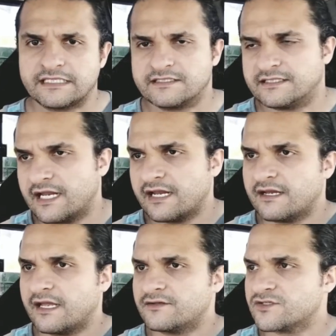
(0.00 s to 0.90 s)
today,
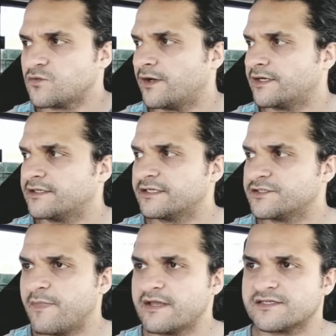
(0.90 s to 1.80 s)
and just wanted to
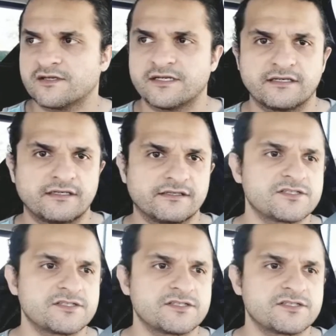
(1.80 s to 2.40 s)
touch base on it.